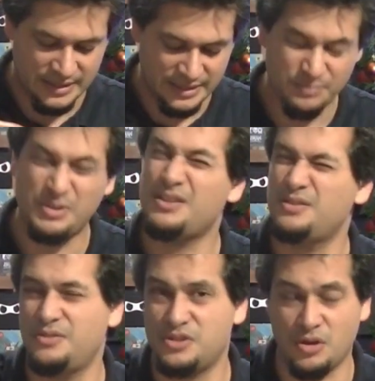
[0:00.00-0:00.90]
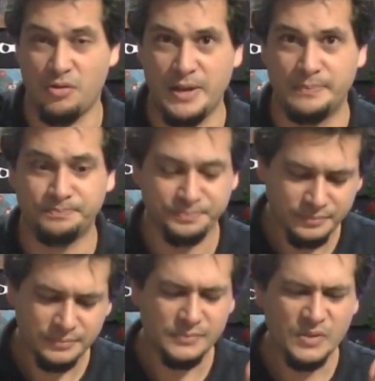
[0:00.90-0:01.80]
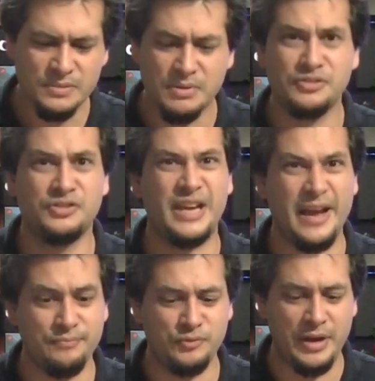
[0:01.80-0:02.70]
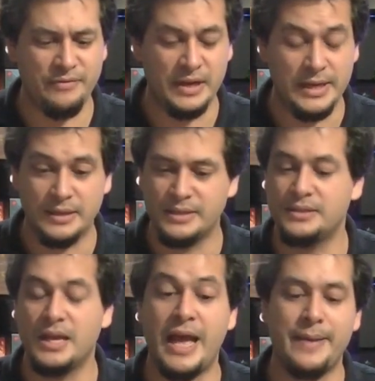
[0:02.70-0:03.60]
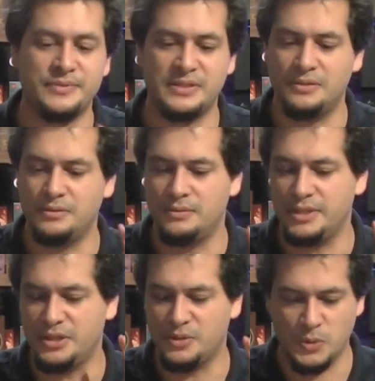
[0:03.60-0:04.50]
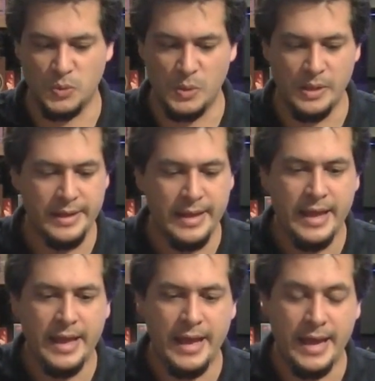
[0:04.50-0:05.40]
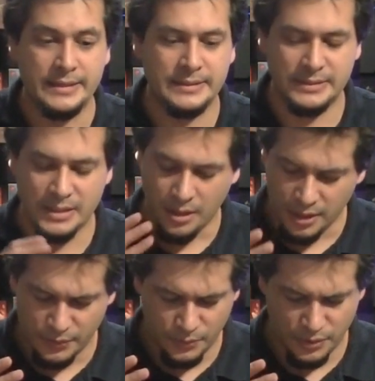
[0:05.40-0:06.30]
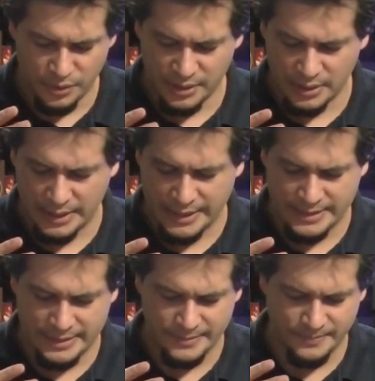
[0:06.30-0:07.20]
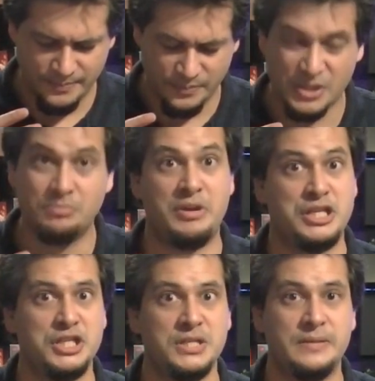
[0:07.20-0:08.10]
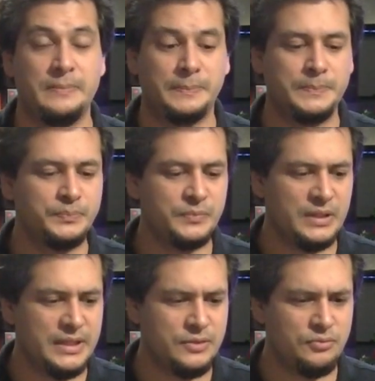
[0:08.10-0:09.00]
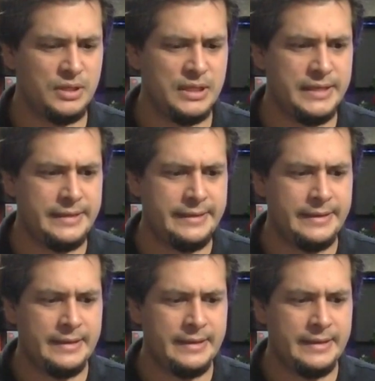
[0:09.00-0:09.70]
it's because of the story about time traveling. It's absolutely cool, and the artwork is special. It's really,